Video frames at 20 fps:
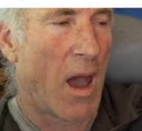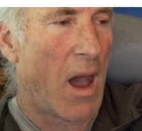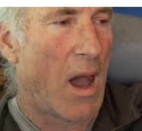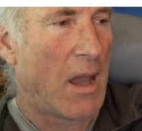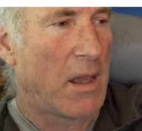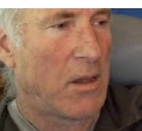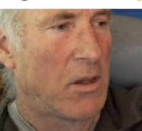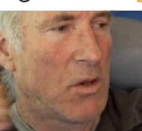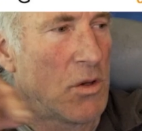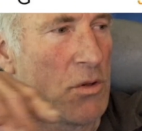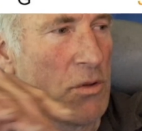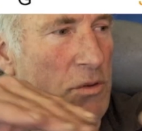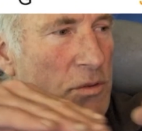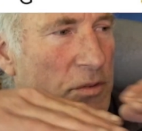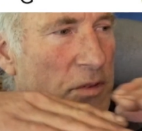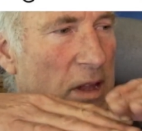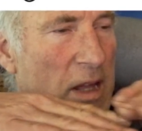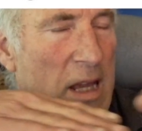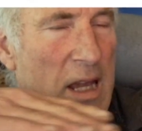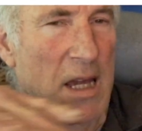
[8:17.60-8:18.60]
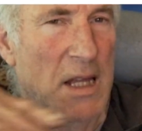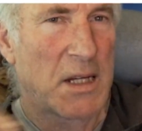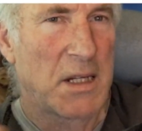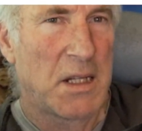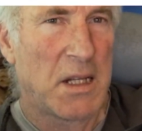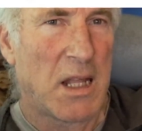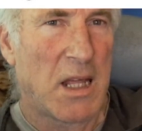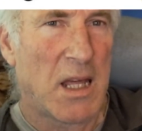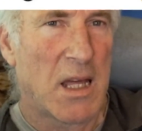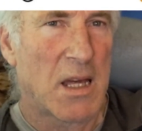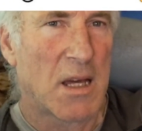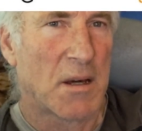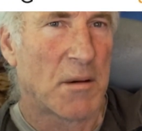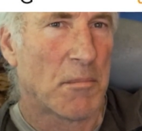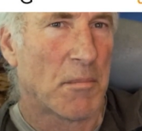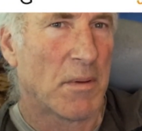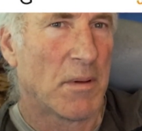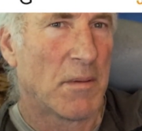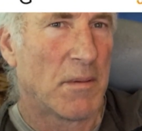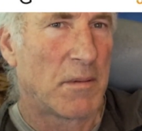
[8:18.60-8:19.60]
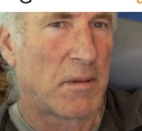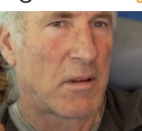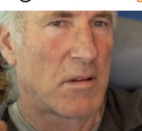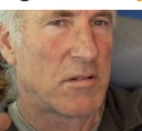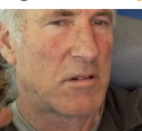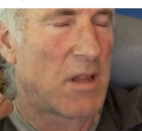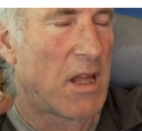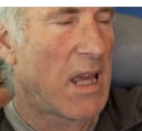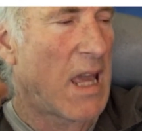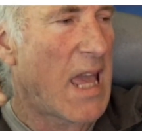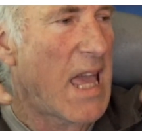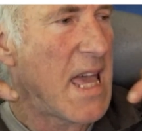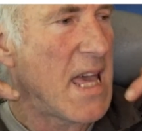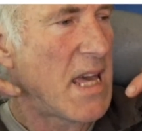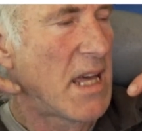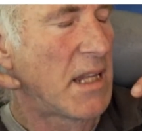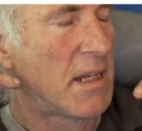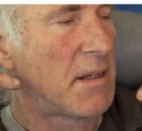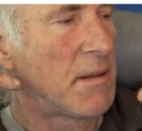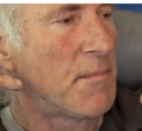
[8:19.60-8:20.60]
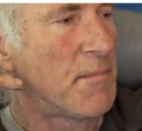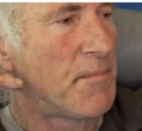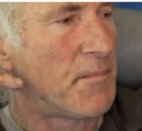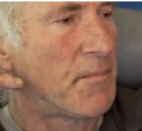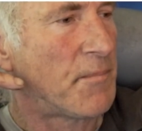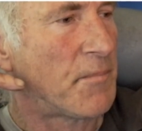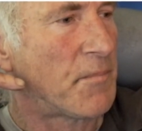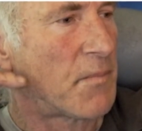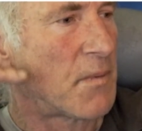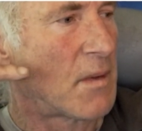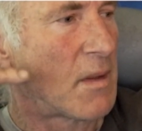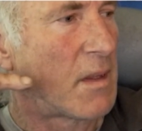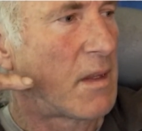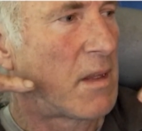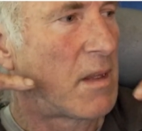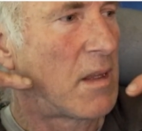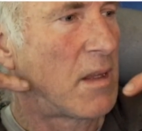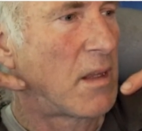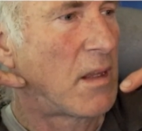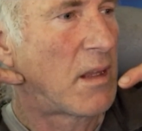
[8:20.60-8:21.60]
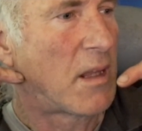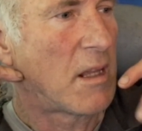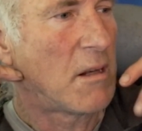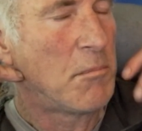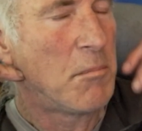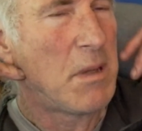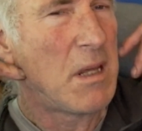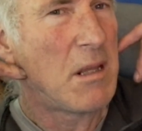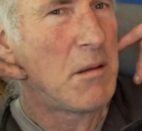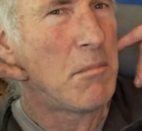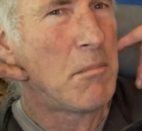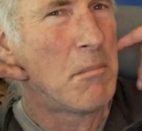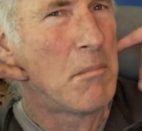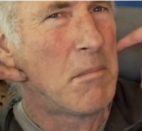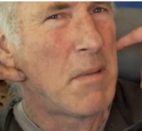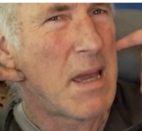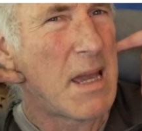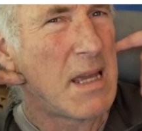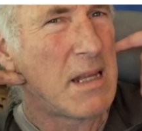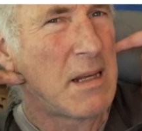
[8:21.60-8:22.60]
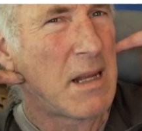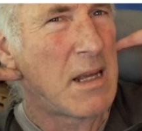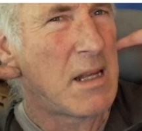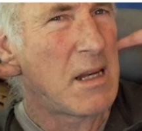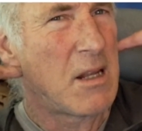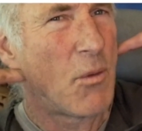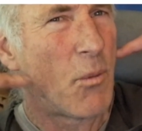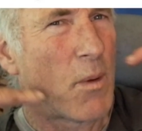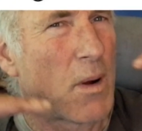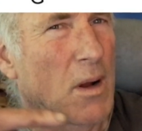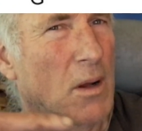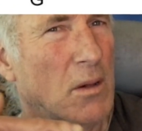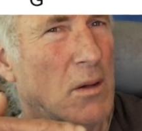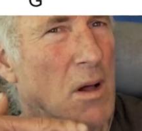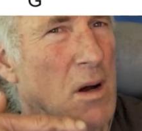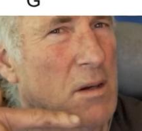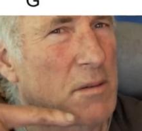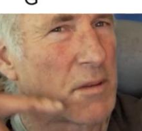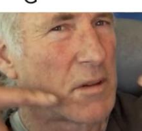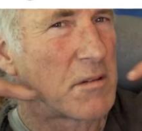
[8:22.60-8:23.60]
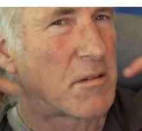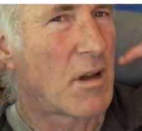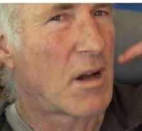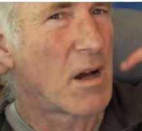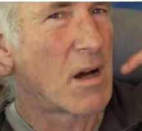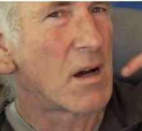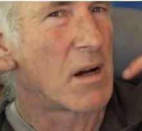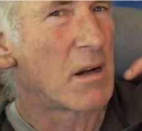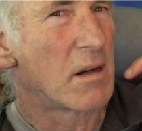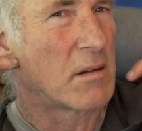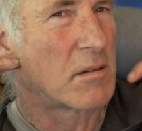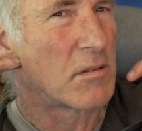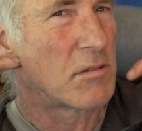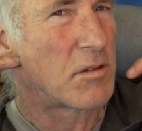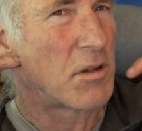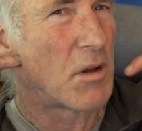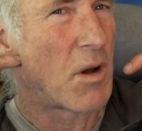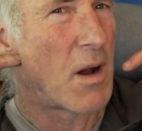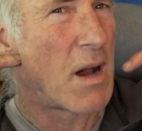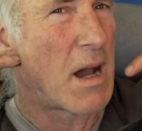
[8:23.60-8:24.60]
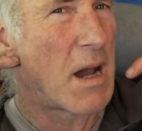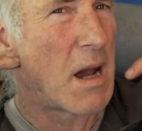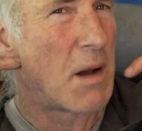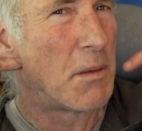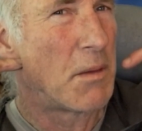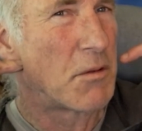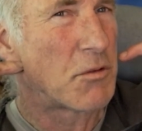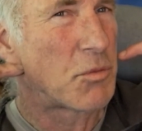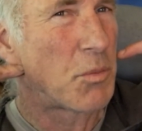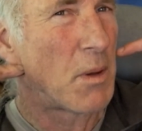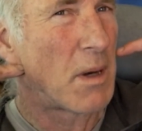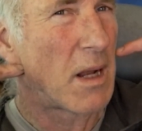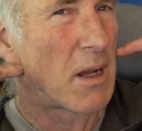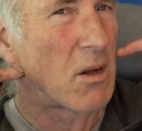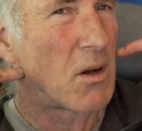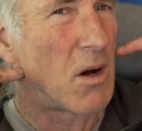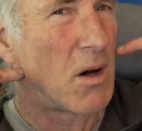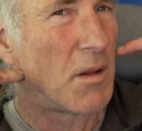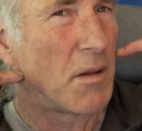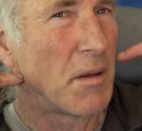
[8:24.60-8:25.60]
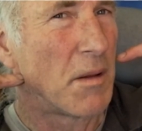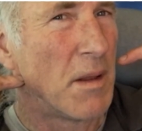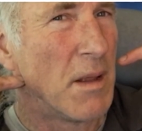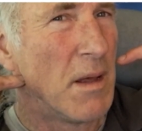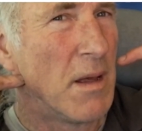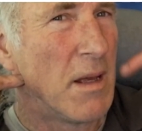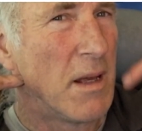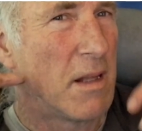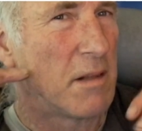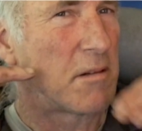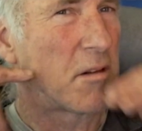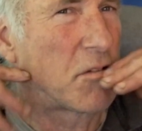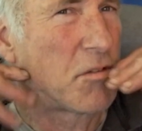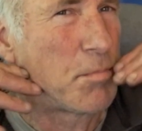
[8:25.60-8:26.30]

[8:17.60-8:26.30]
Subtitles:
I use the N and the M, because the N can be made anywhere along the tongue. So there's what I call, it's a